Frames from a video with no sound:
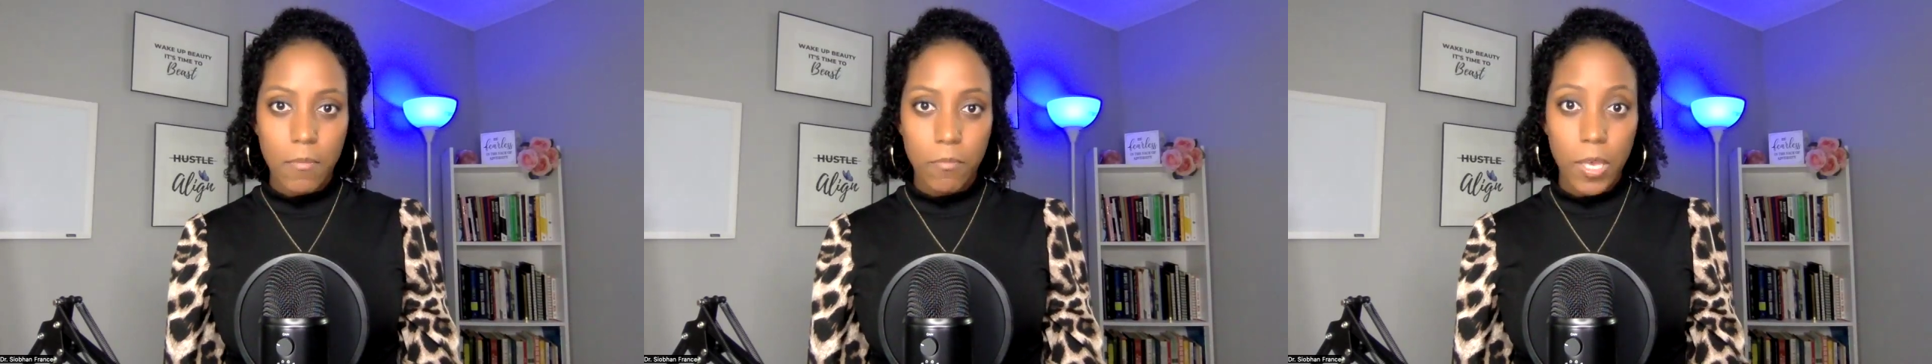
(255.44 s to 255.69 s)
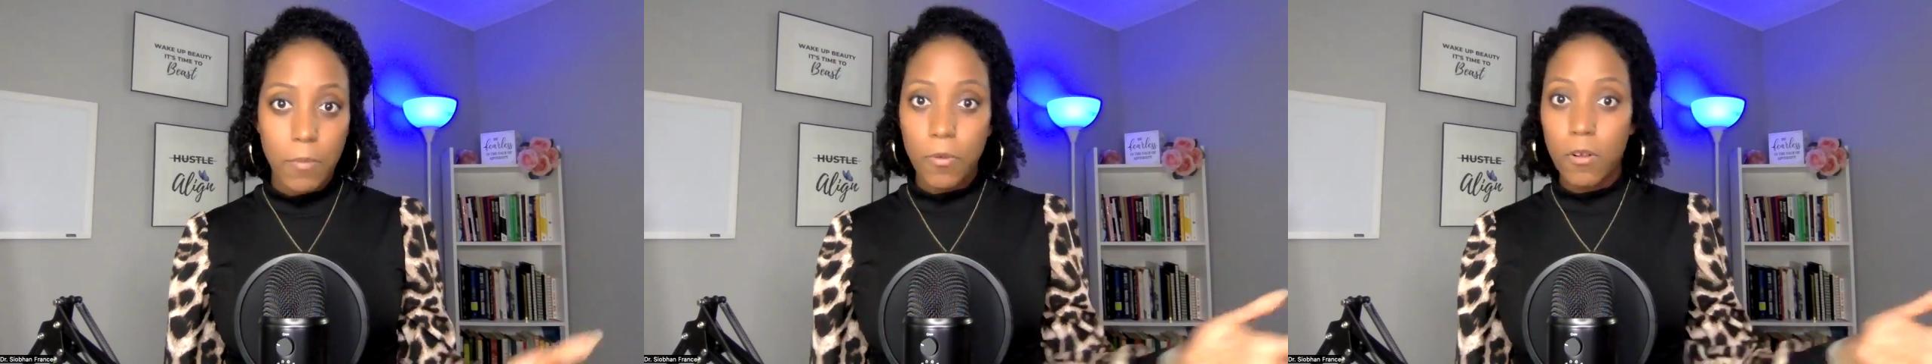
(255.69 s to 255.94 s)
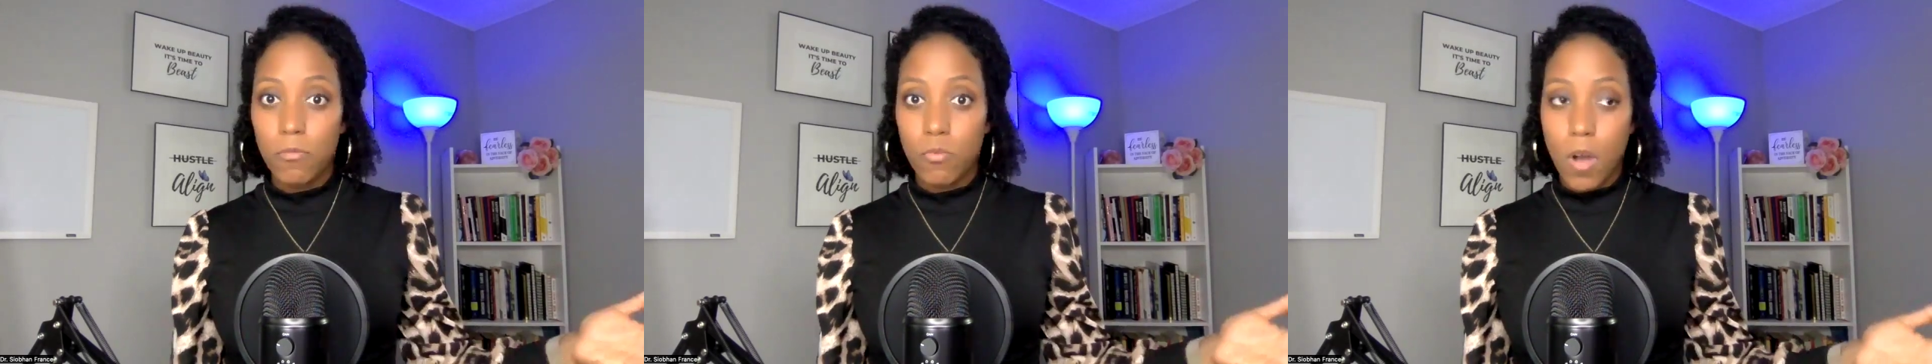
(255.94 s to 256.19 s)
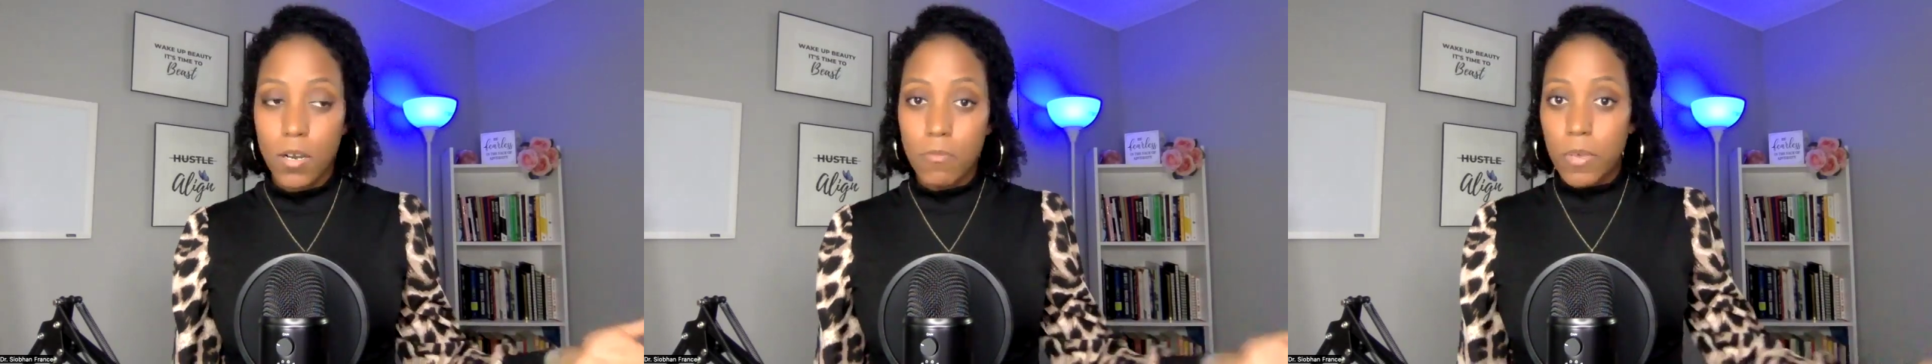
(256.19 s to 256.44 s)
people
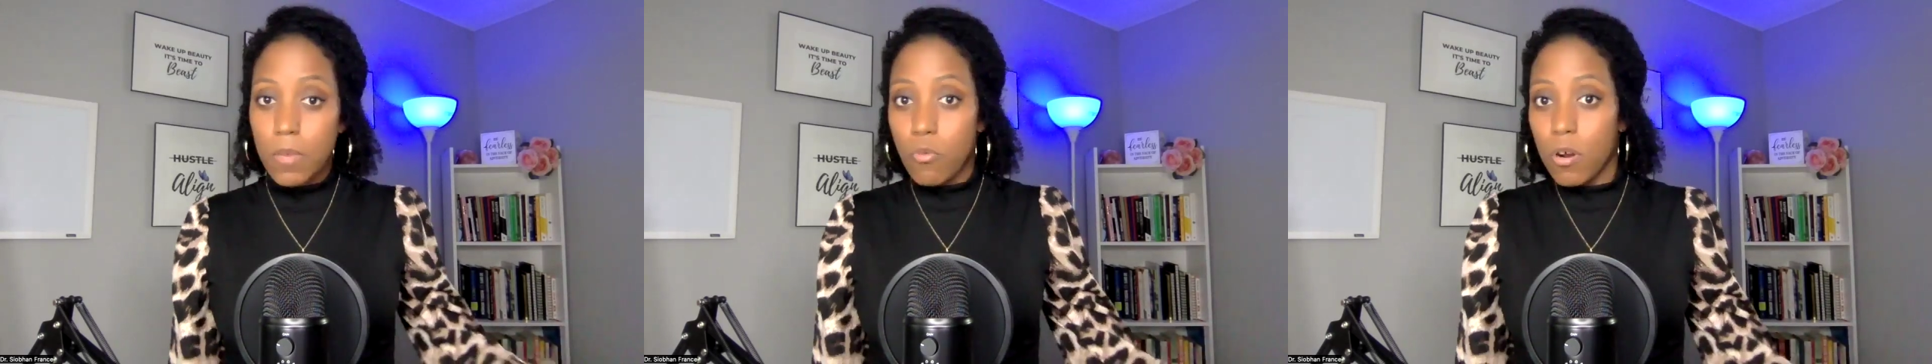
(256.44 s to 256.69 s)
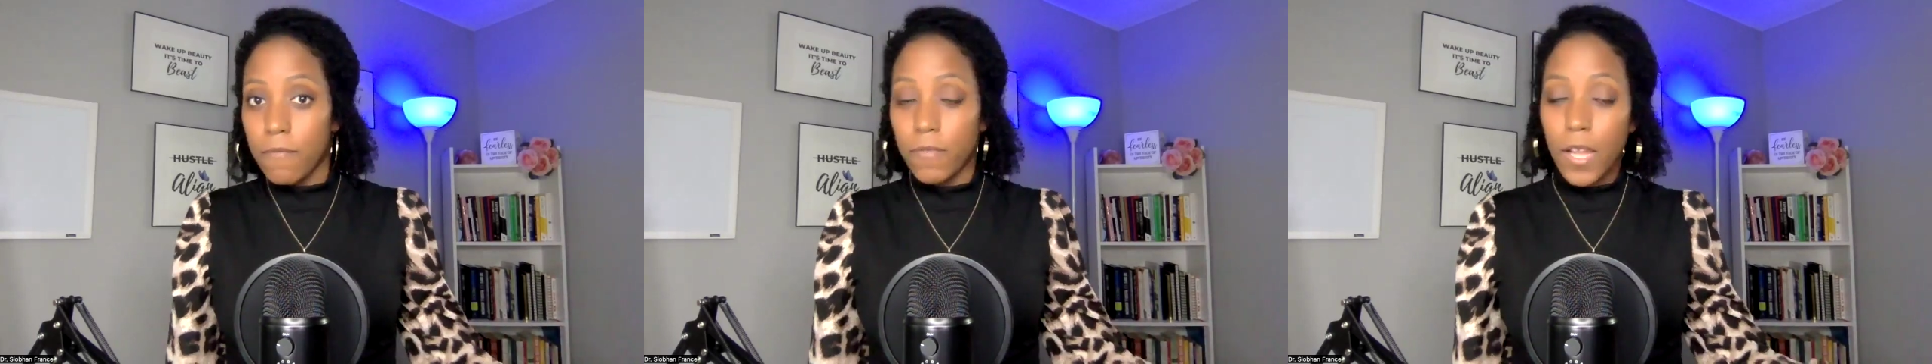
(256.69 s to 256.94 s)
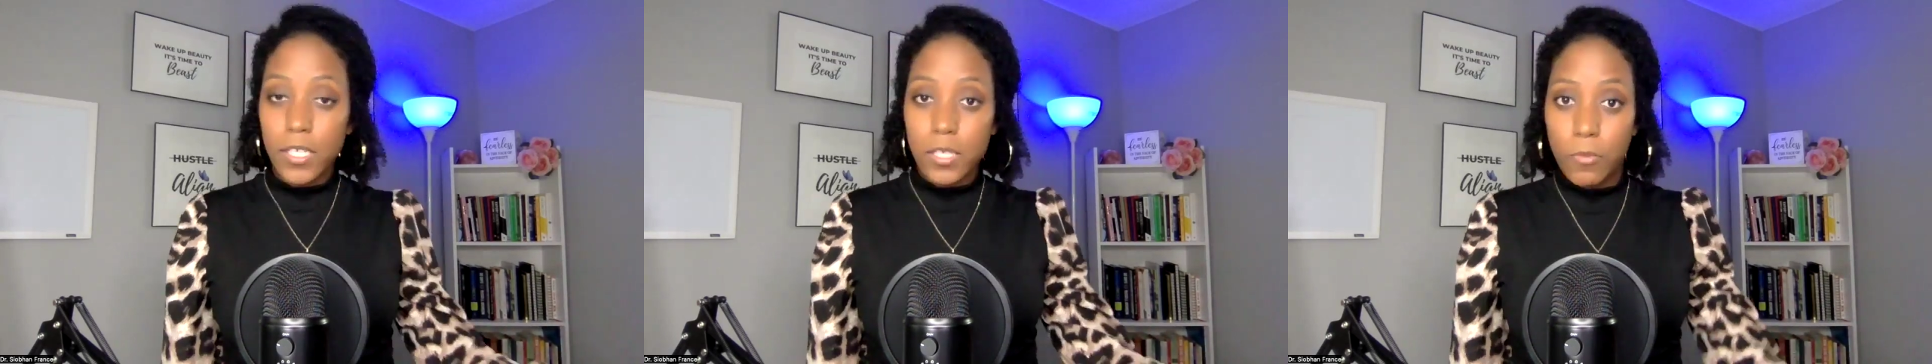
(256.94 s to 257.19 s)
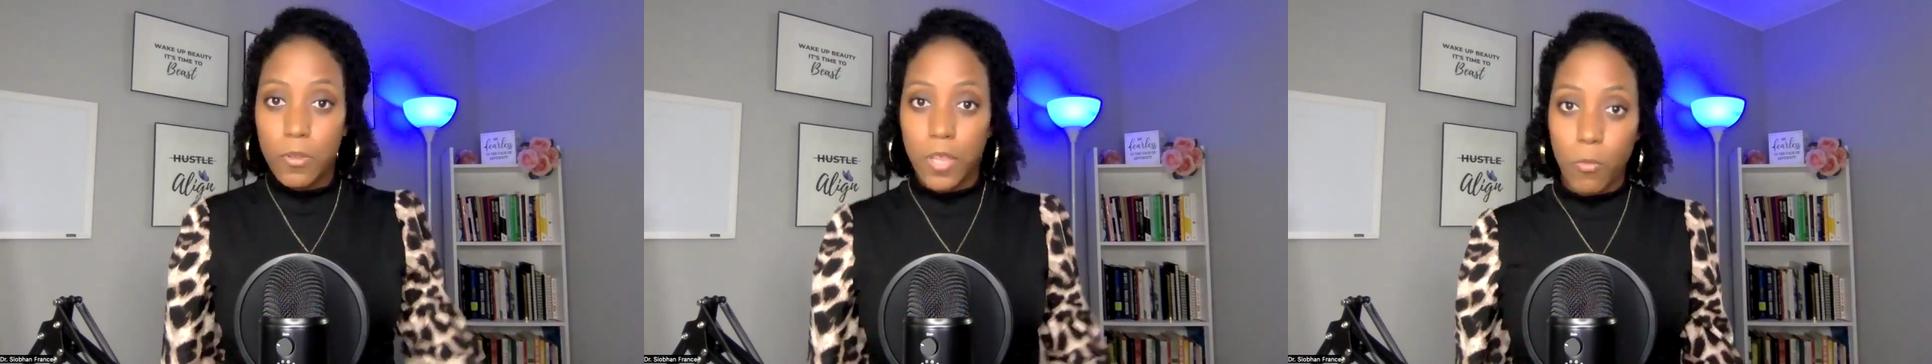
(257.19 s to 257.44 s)
want to be more
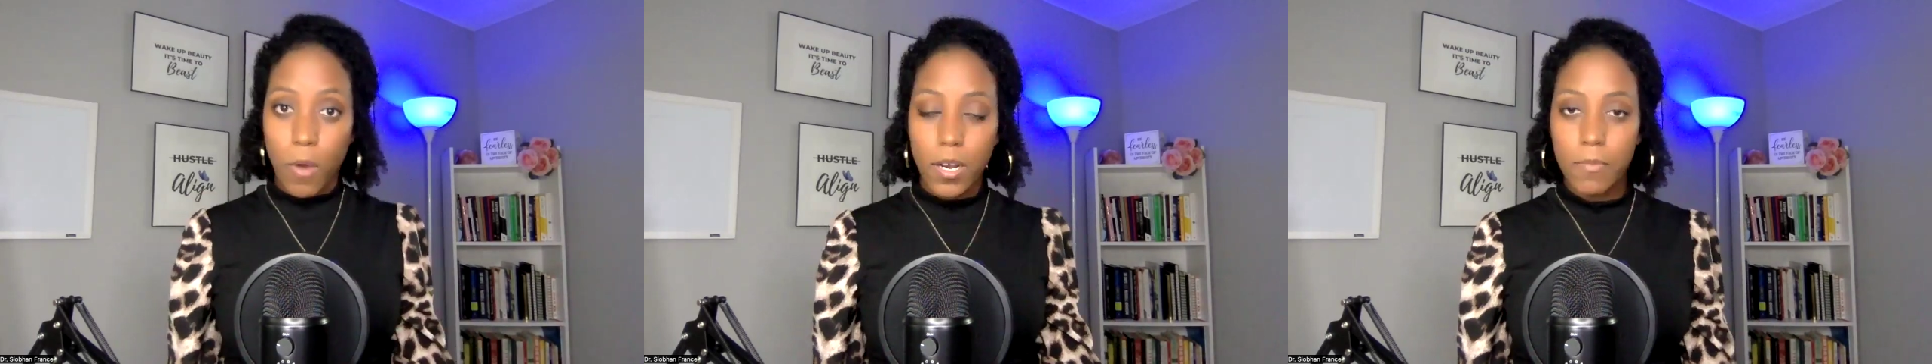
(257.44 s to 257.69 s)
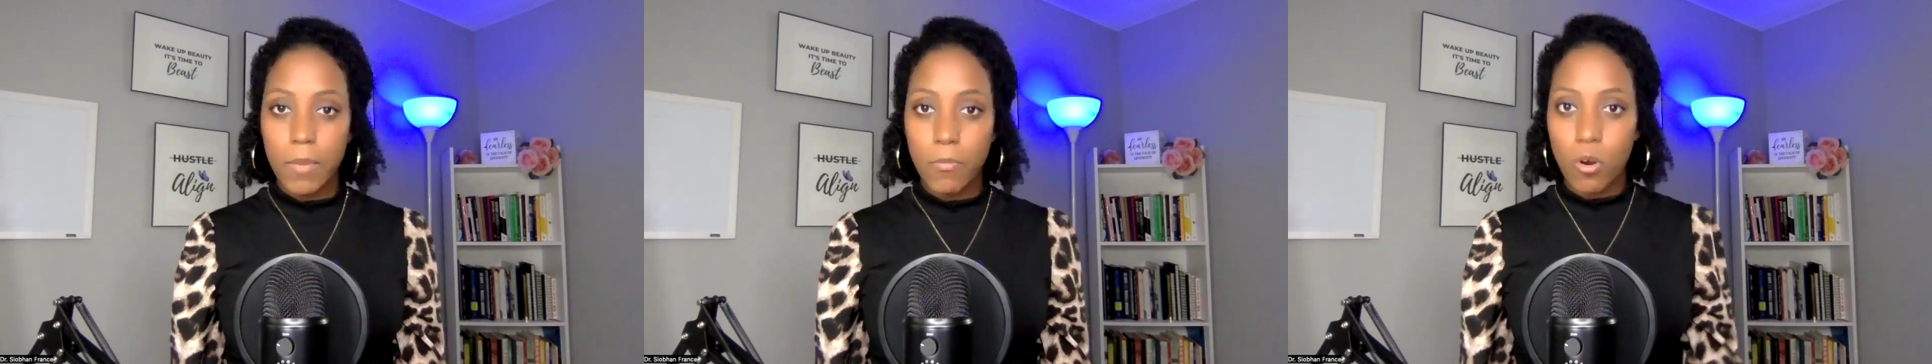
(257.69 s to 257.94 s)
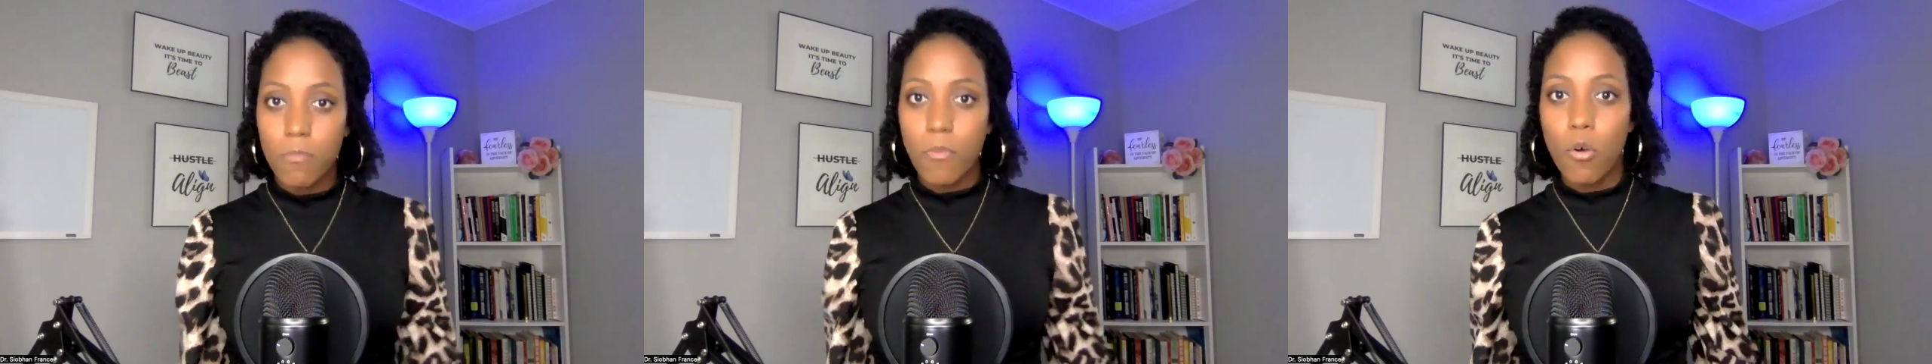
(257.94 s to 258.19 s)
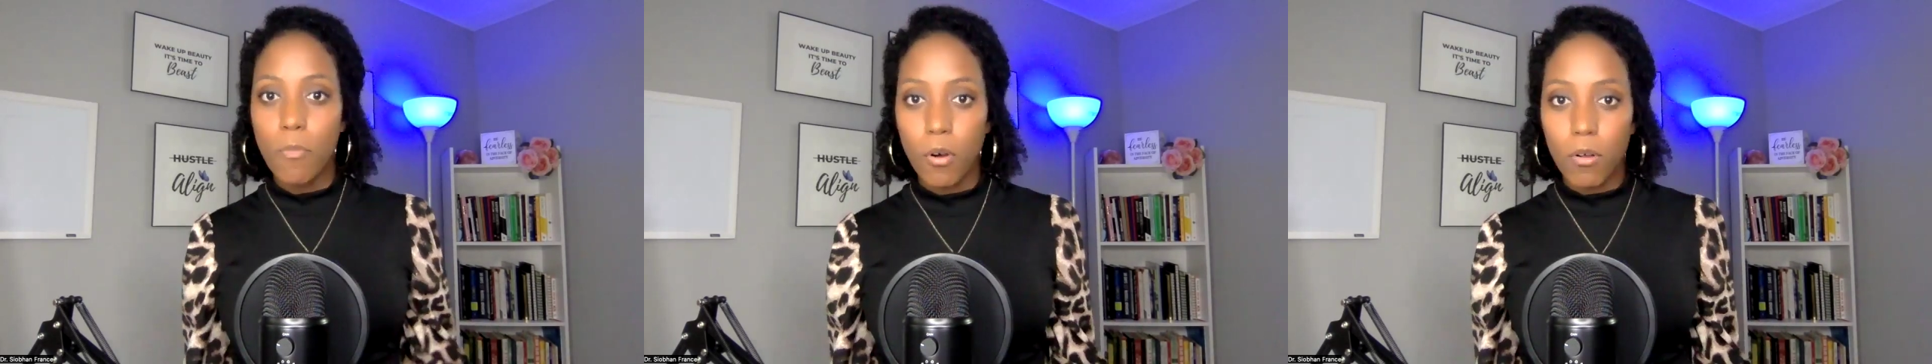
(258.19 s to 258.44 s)
flexible, they want to be more
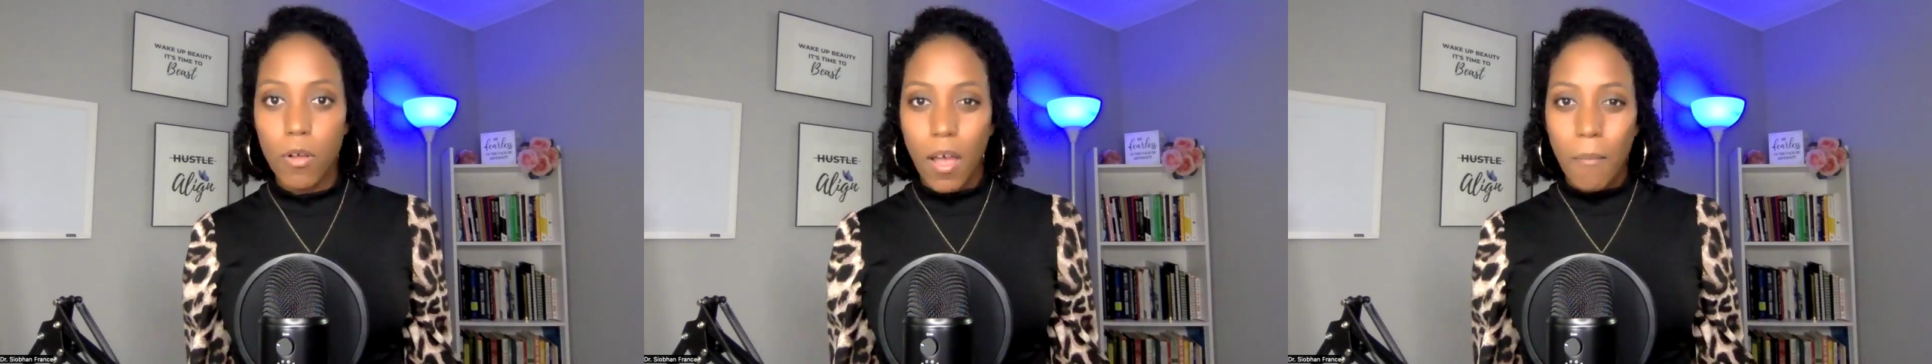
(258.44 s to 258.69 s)
mobile,